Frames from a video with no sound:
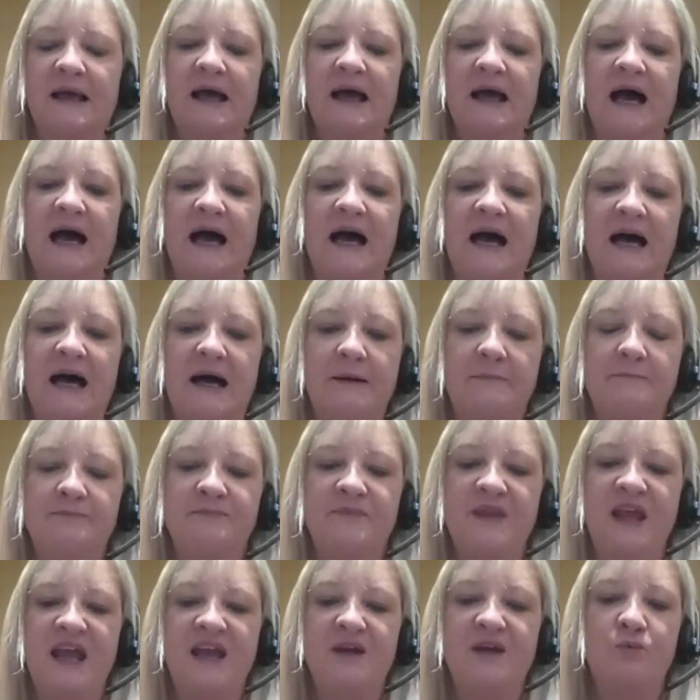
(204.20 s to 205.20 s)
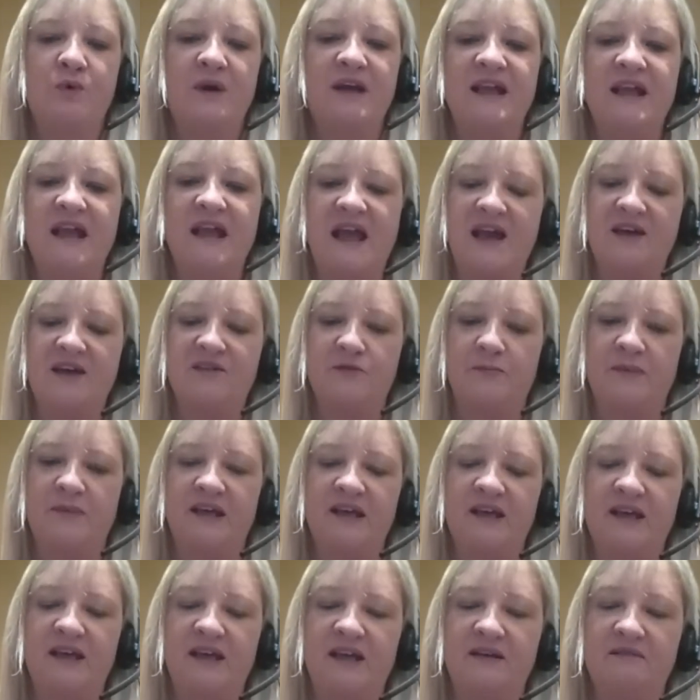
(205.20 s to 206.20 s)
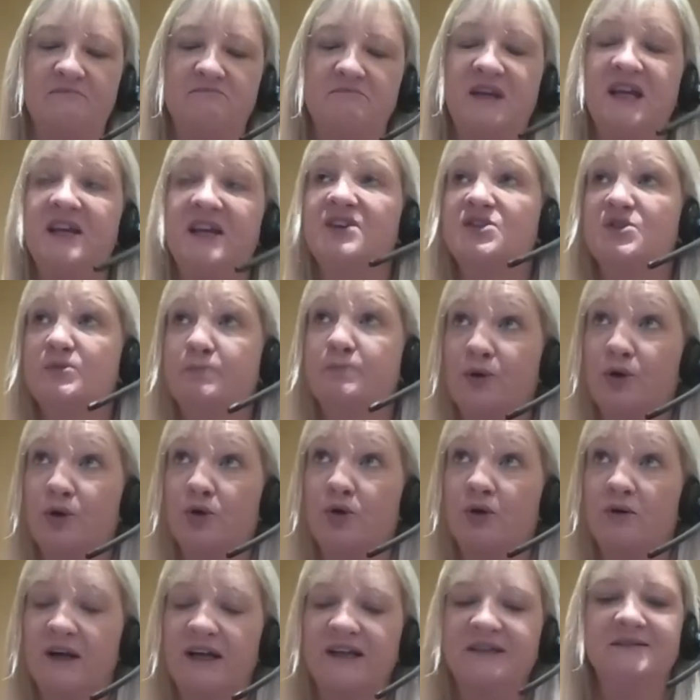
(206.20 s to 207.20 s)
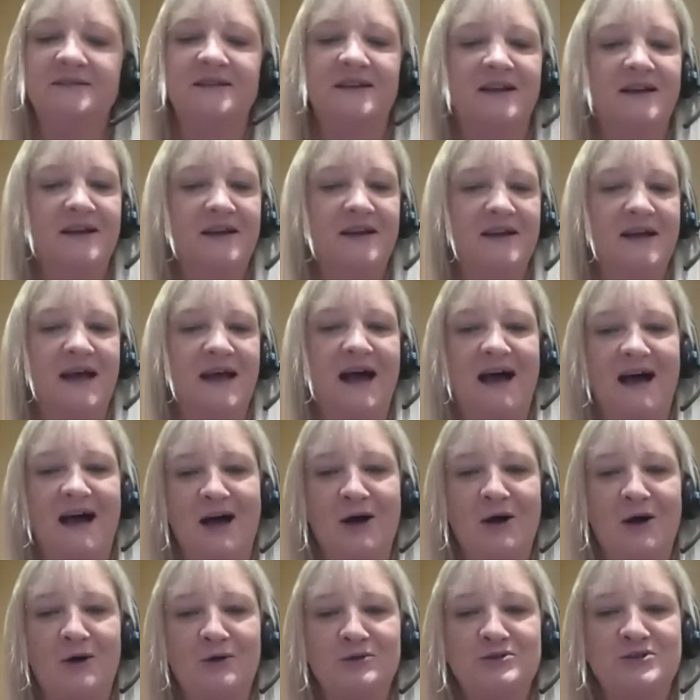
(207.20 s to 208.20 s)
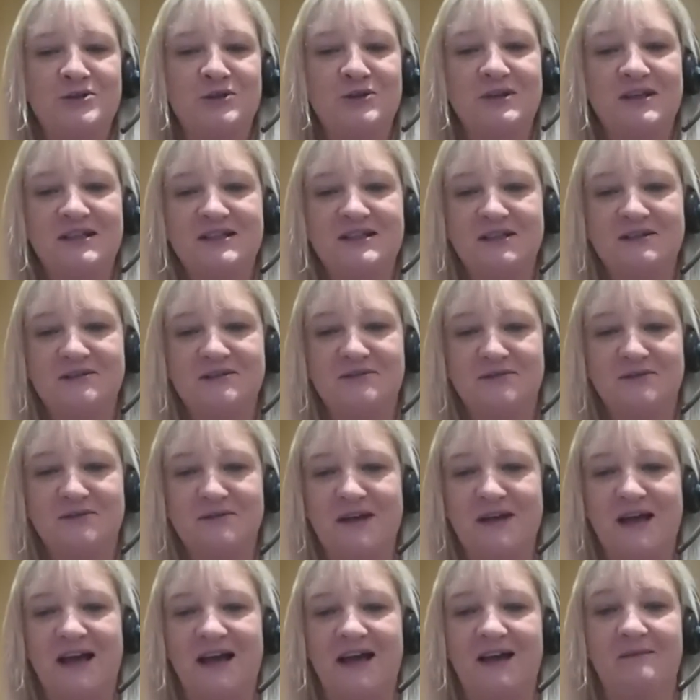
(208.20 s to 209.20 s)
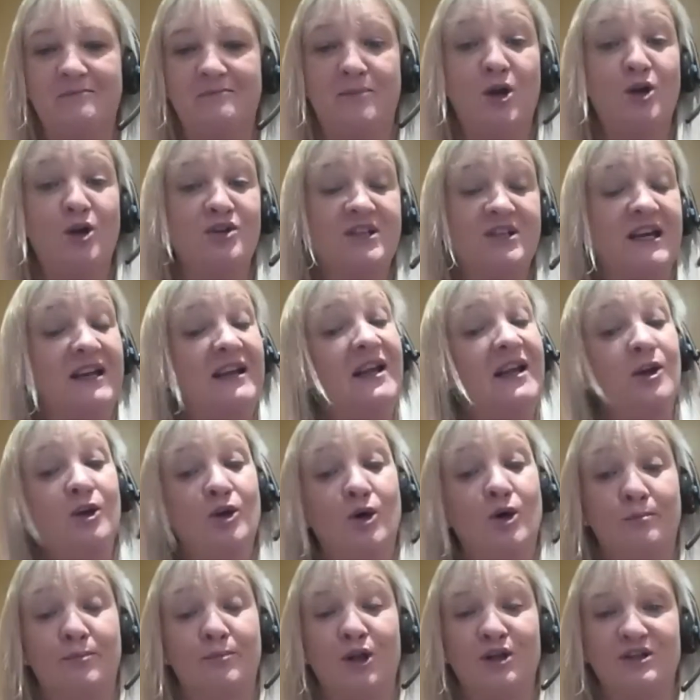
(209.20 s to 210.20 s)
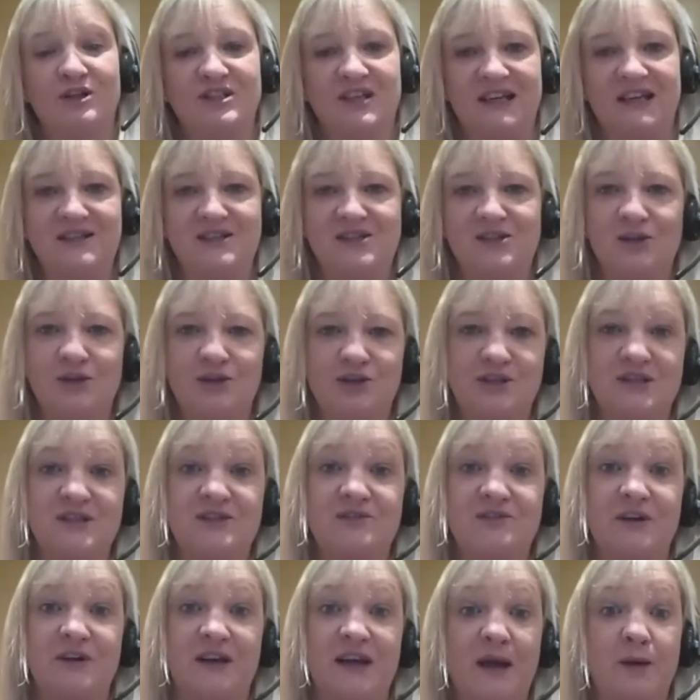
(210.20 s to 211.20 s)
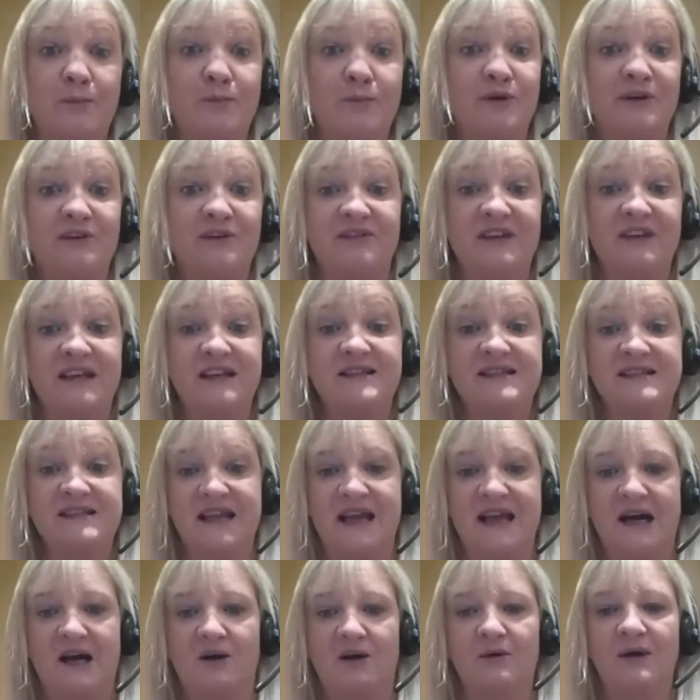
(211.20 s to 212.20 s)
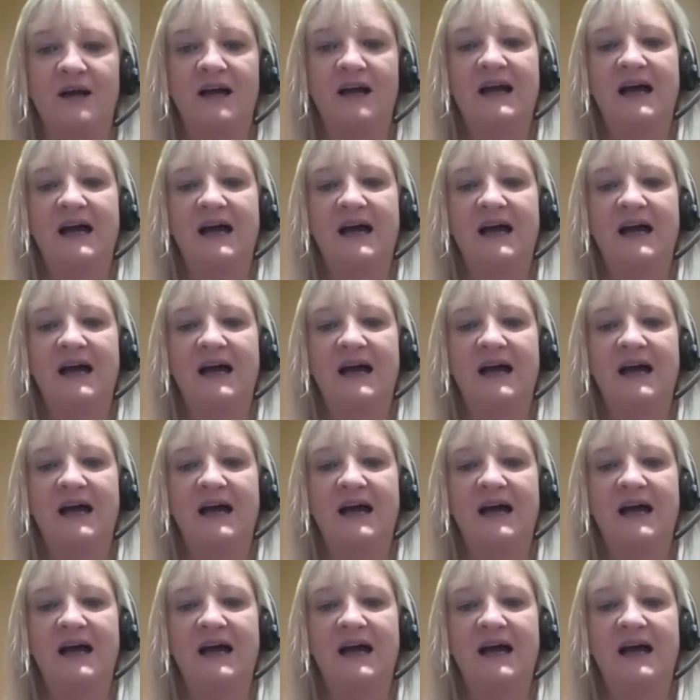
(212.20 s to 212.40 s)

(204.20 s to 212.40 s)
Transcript: And we have been exploring alternative blockchain and non-blockchain solutions for a number of years now.